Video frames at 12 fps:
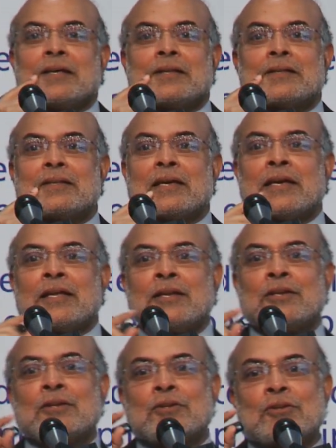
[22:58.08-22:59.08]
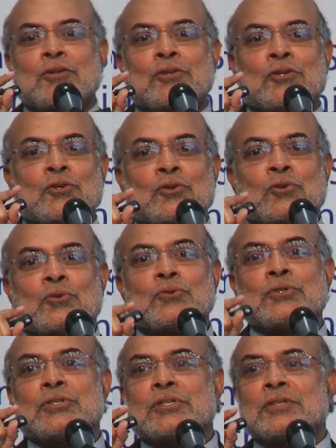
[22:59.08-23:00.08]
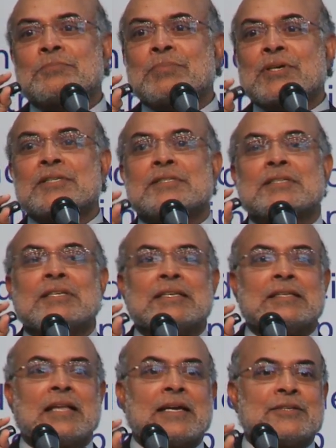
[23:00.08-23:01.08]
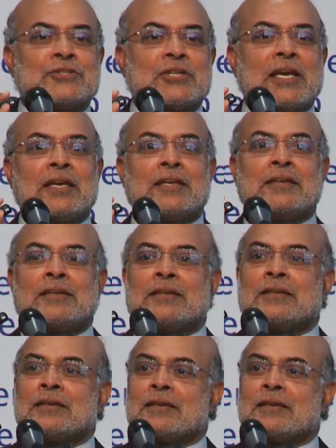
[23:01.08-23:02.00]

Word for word: then the crucial person in that chain